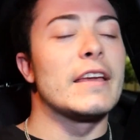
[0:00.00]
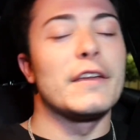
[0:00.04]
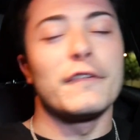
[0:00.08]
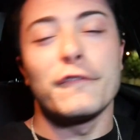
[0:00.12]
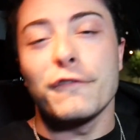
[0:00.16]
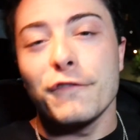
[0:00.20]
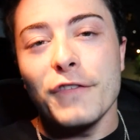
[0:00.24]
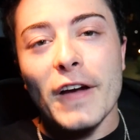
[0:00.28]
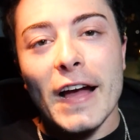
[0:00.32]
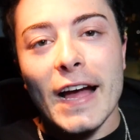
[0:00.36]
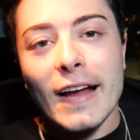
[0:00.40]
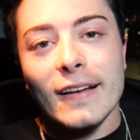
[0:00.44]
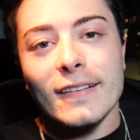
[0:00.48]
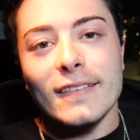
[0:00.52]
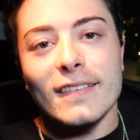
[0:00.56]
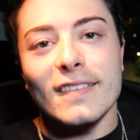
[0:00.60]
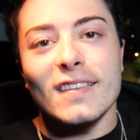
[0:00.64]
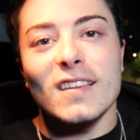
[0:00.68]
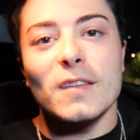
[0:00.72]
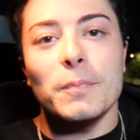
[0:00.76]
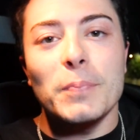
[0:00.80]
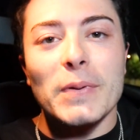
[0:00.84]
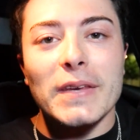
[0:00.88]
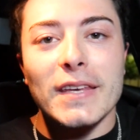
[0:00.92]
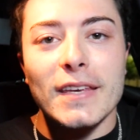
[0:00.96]
In fact,
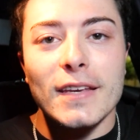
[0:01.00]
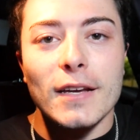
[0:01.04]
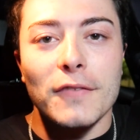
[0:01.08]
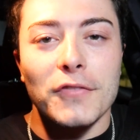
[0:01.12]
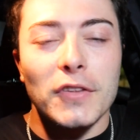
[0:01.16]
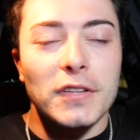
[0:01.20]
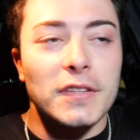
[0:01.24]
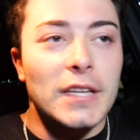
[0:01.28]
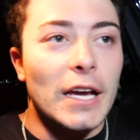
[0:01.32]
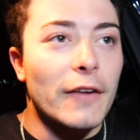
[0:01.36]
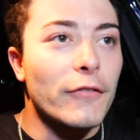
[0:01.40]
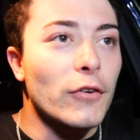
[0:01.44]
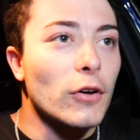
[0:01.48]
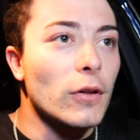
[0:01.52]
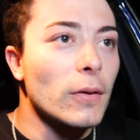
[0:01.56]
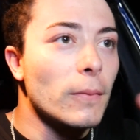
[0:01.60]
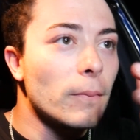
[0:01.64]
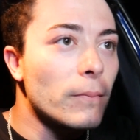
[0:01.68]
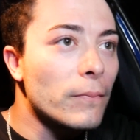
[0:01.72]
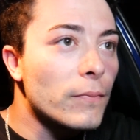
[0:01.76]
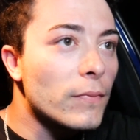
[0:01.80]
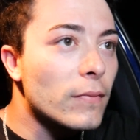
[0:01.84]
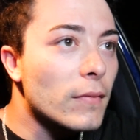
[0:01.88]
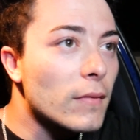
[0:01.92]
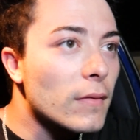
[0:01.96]
speaking of the devil,
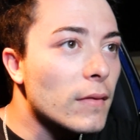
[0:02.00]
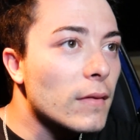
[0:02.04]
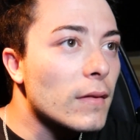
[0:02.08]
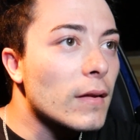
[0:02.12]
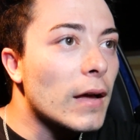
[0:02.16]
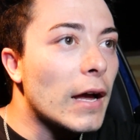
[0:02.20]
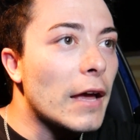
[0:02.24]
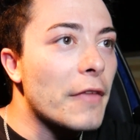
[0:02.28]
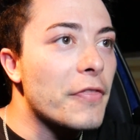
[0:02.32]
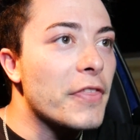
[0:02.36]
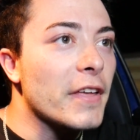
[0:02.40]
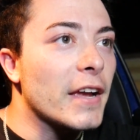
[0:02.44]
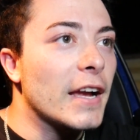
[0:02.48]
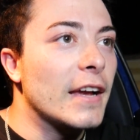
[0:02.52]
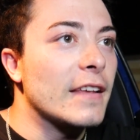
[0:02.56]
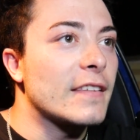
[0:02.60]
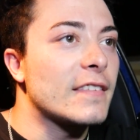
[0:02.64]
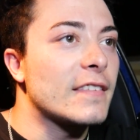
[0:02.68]
I think I